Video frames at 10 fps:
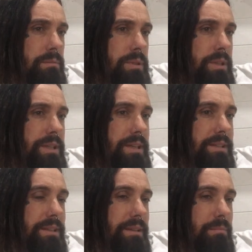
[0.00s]
13 is
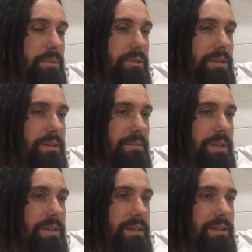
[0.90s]
in limp mode at the
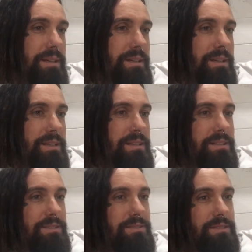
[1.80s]
minute.
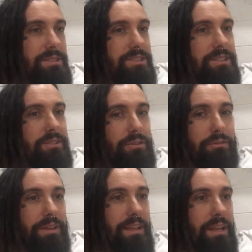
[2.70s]
It's because he's got
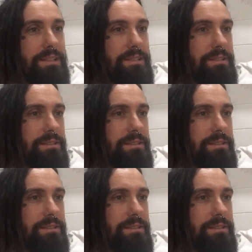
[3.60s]
3 legs.